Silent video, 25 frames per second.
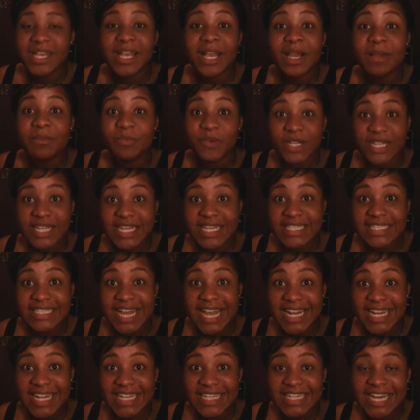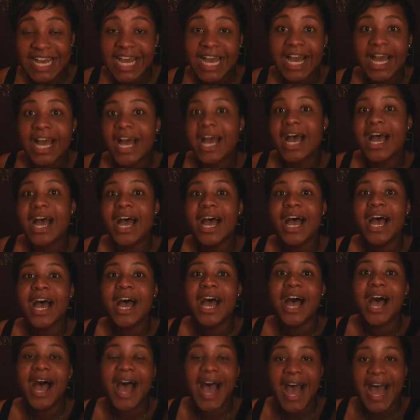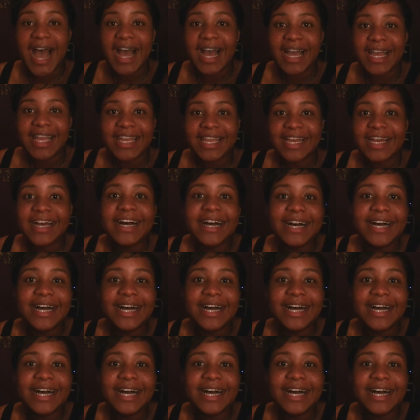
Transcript: I'm really excited. I